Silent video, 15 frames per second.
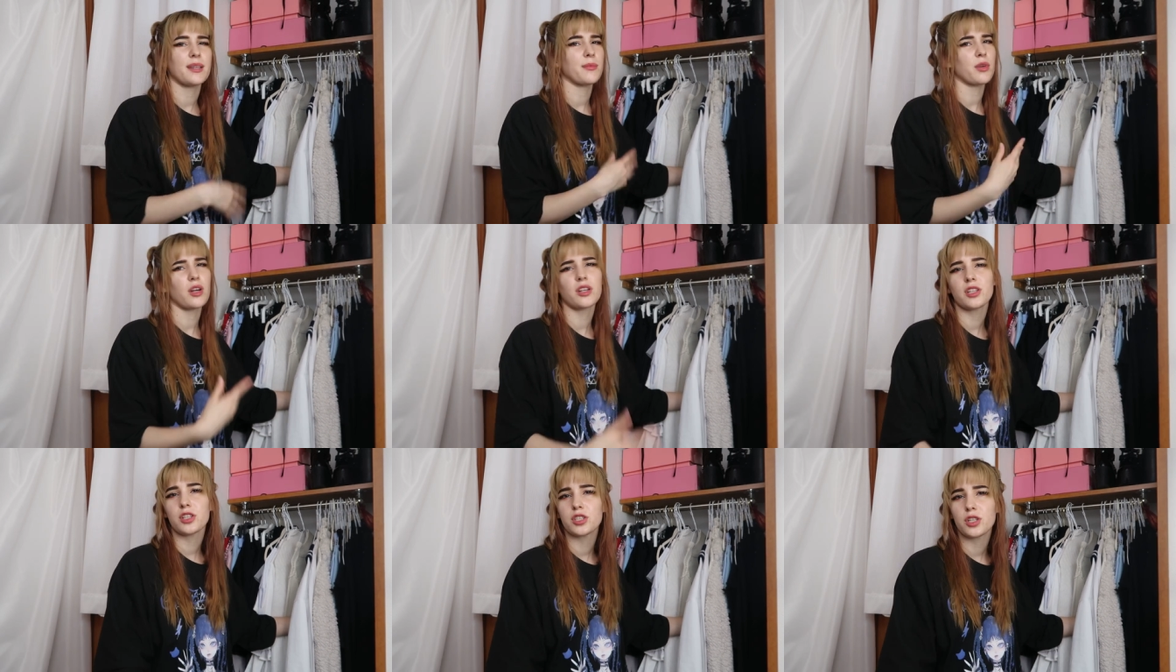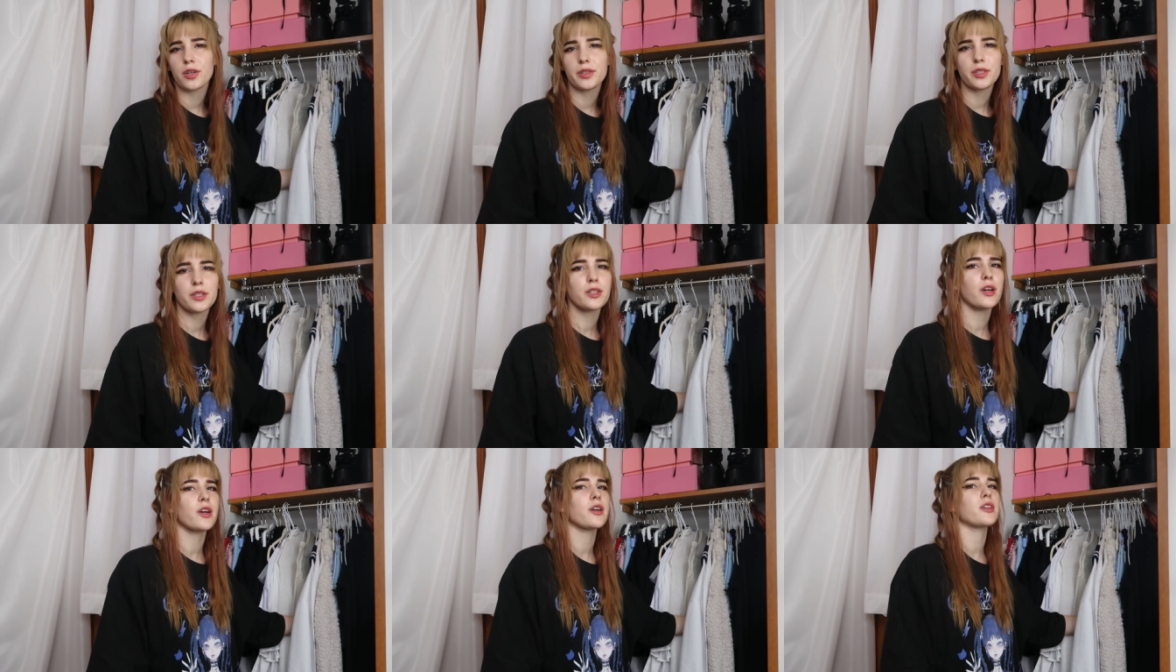I'm not gonna show
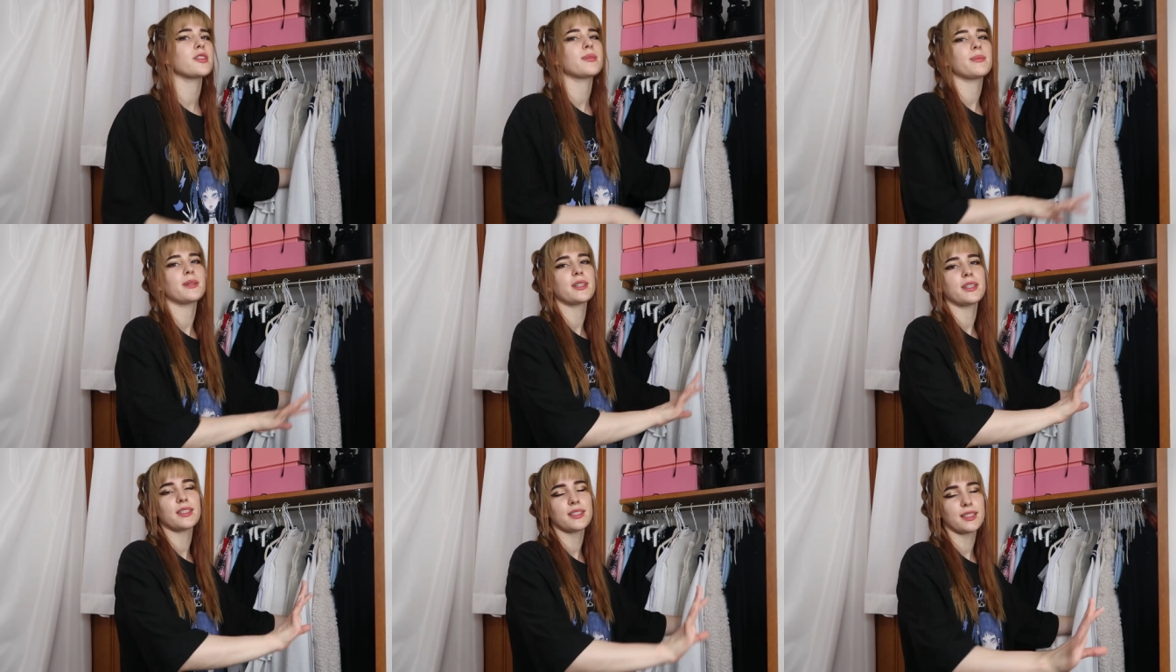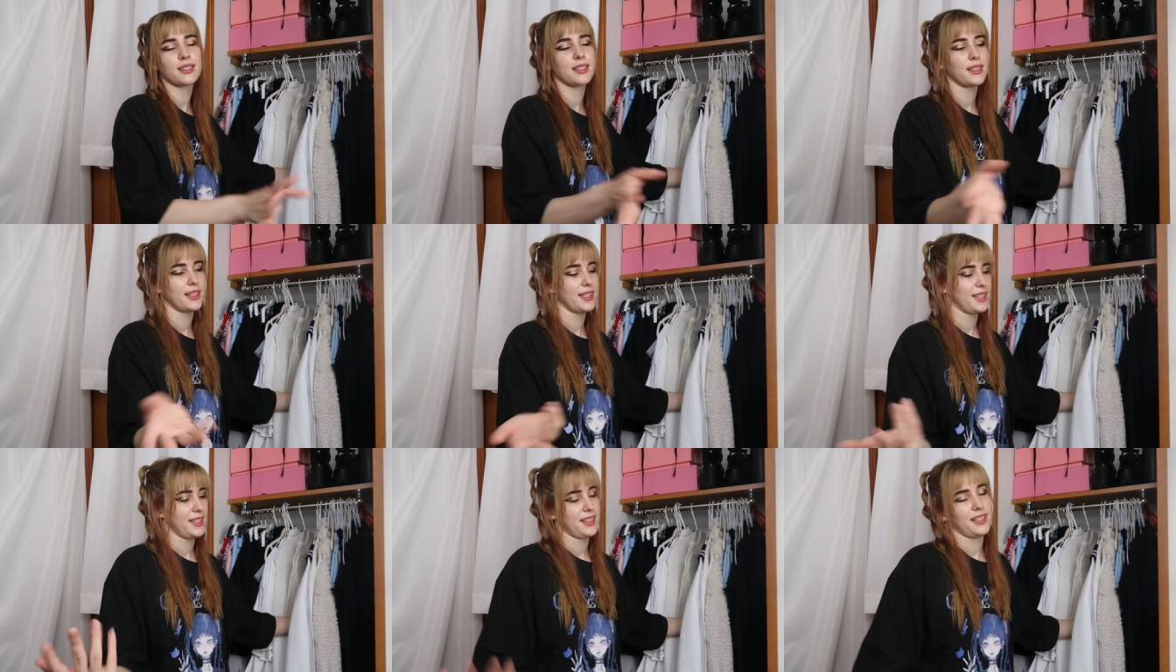you those because
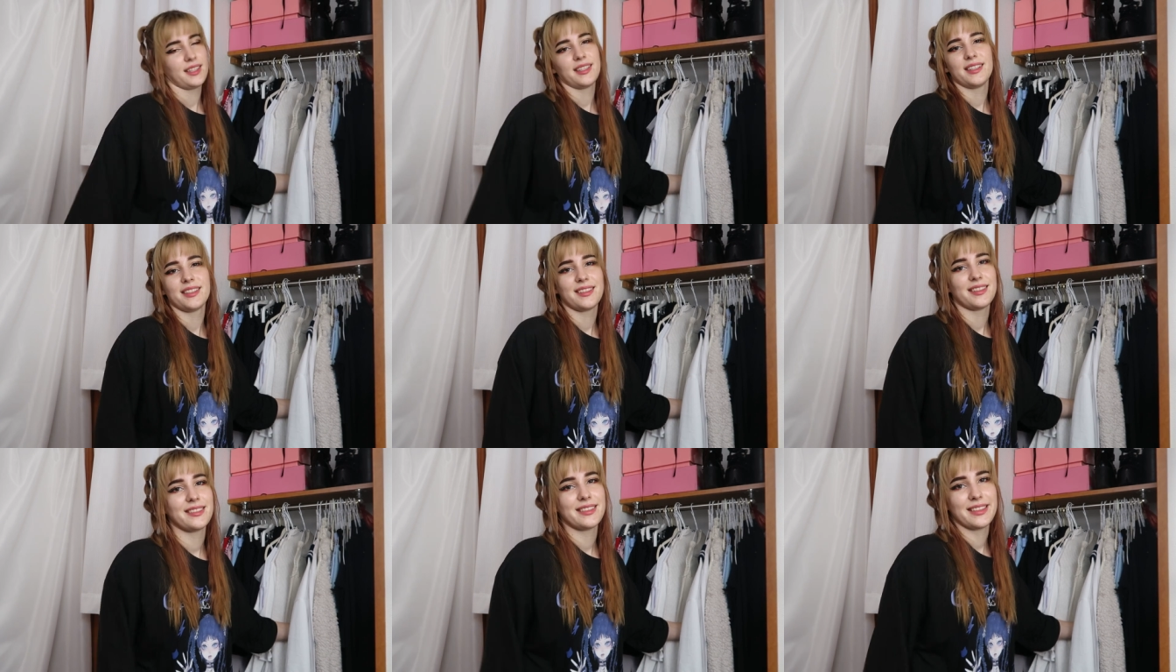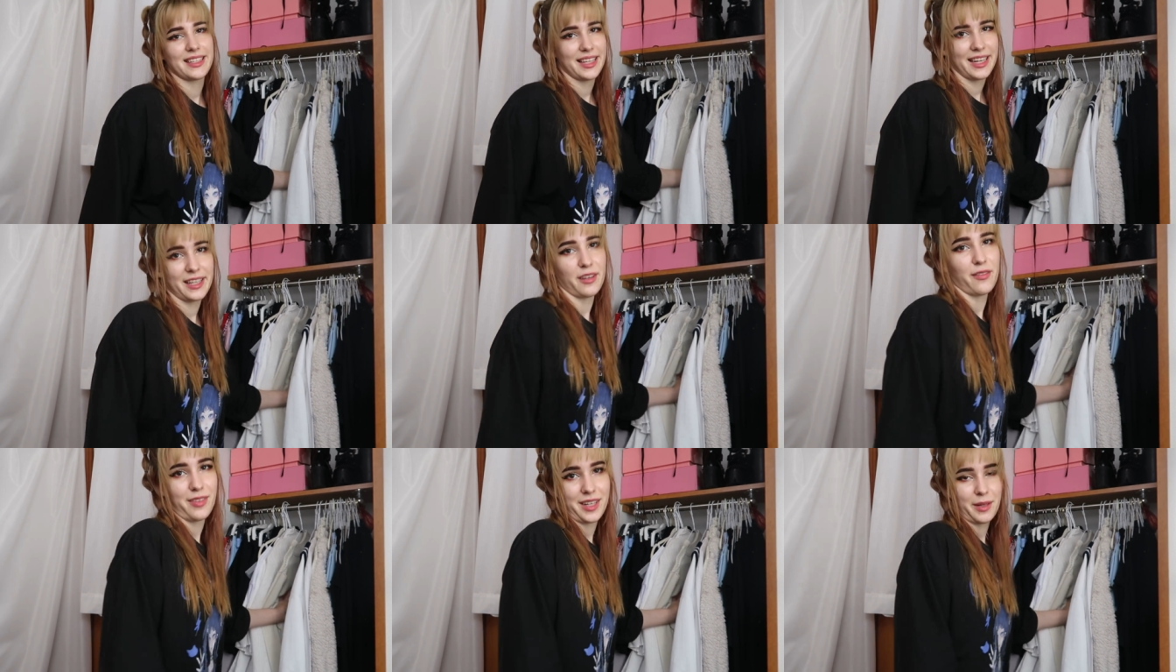
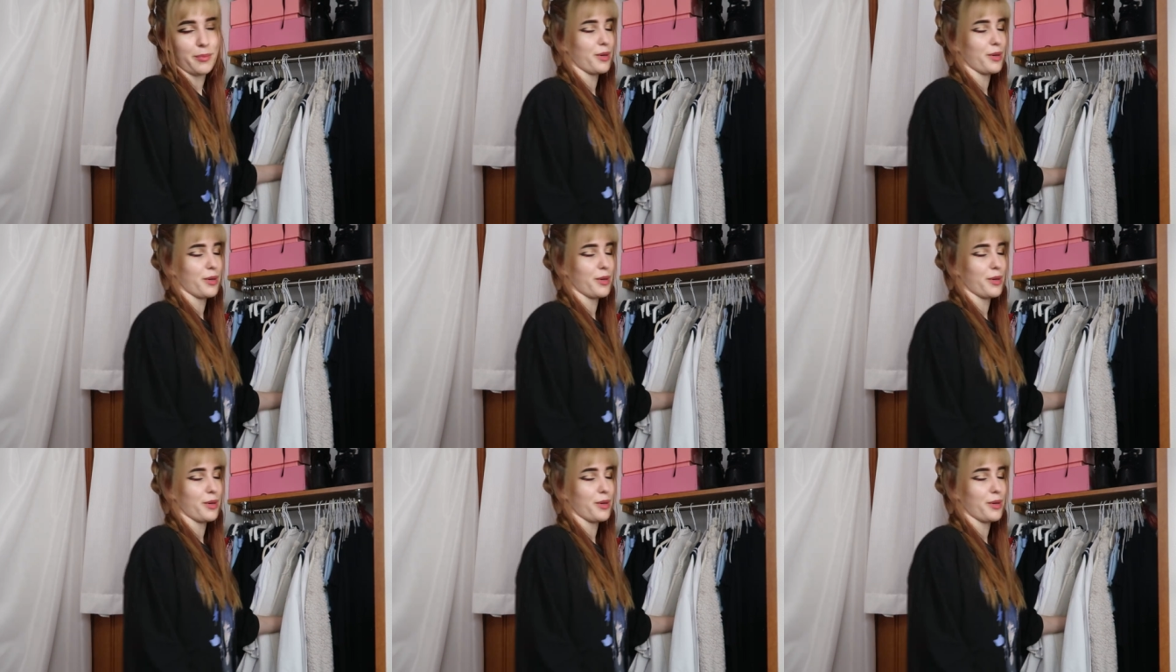they're not very